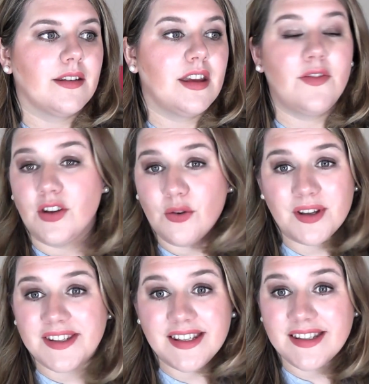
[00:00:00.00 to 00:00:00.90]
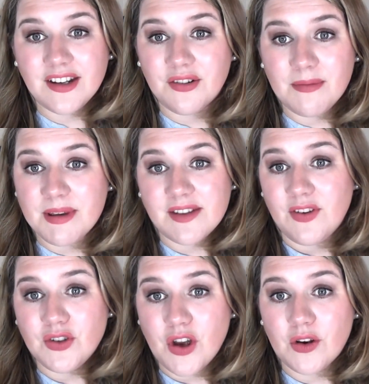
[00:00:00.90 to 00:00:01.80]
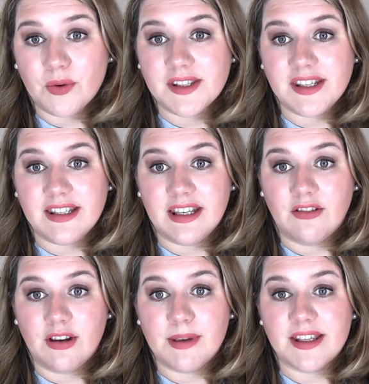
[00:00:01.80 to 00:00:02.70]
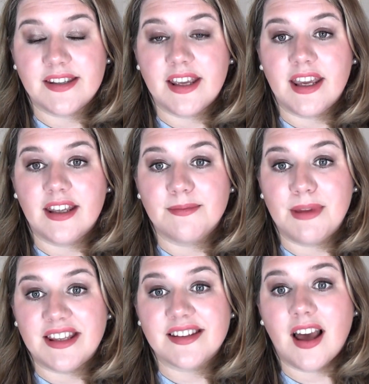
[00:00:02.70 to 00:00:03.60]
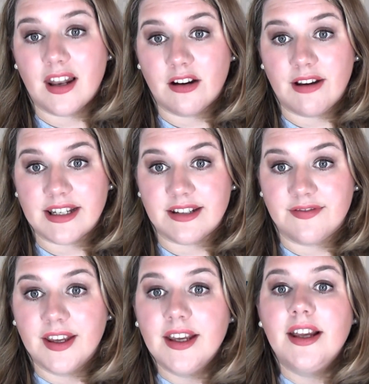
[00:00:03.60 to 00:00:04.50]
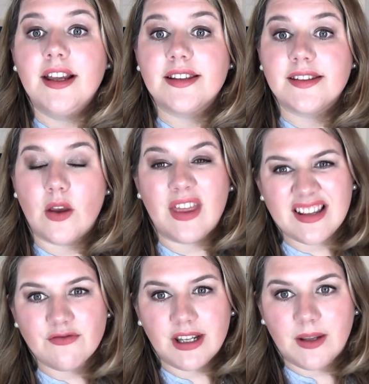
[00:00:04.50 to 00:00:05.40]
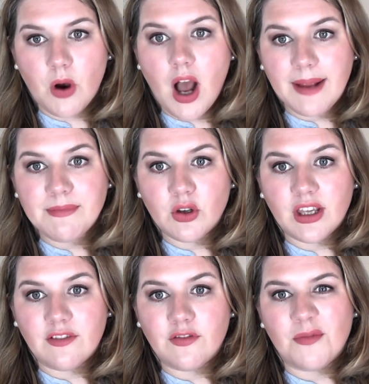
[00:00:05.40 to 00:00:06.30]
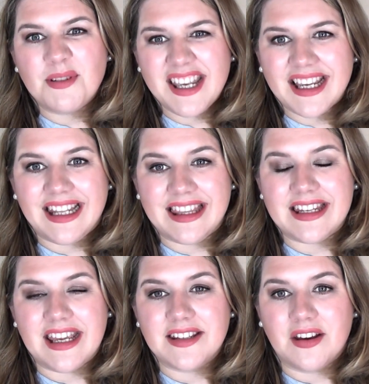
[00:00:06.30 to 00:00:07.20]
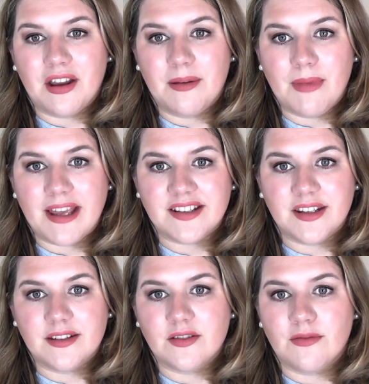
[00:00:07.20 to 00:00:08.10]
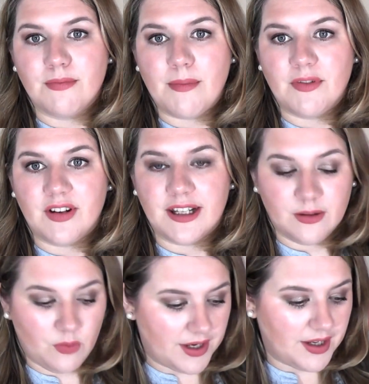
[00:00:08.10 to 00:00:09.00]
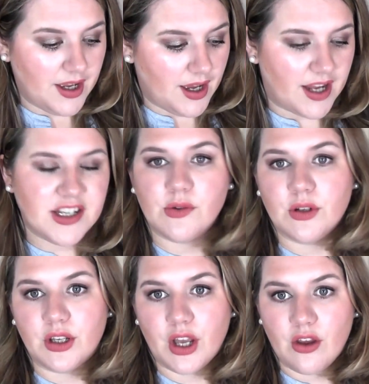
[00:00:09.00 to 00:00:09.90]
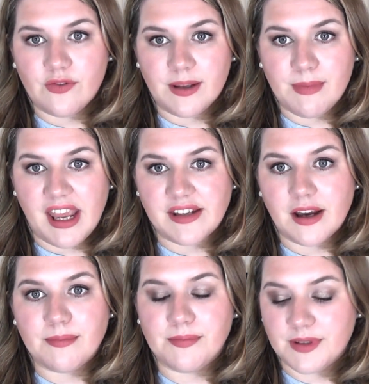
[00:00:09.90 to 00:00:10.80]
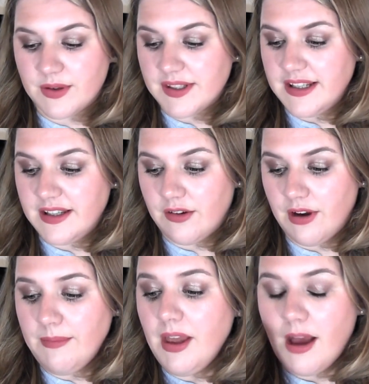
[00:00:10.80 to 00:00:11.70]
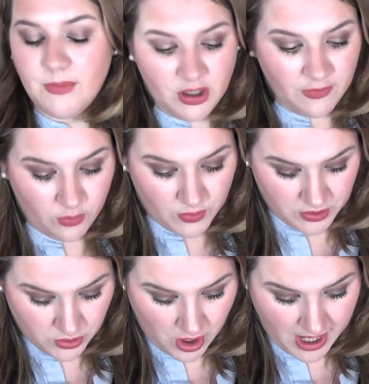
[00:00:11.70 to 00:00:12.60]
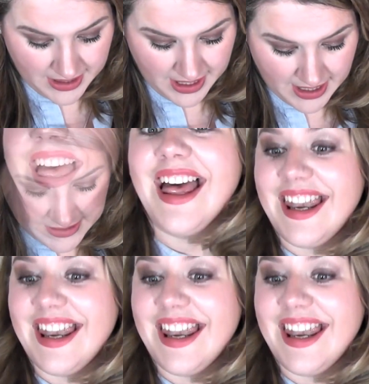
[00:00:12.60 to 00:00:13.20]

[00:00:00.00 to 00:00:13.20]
If you know what a CC cream is, if you don't know what a CC cream is, it means colour corrective. So that's really what I'm looking for, particularly in the daytime as a sort of mum of a little one. I don't want to look overly made up. So a CC cream, I'm looking forward to trying that.